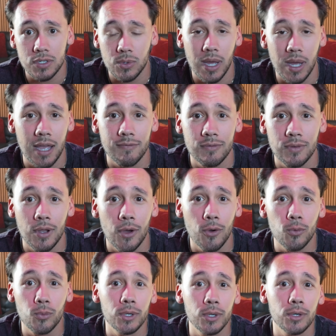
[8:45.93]
so I have
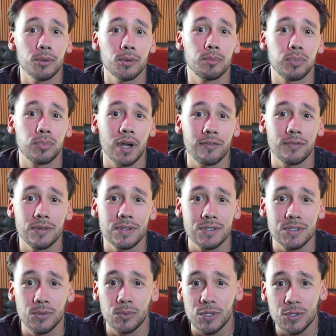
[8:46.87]
no real
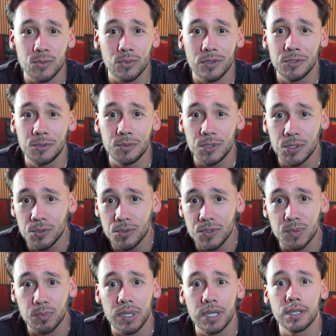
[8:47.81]
preference to which one you
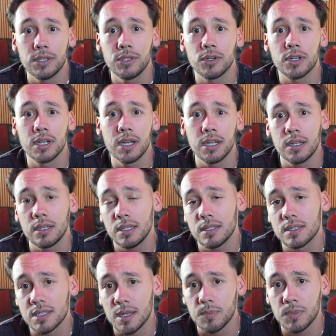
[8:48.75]
use, but you're gonna
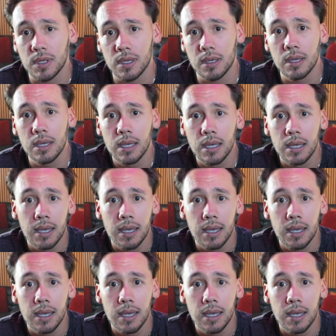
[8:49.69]
need something.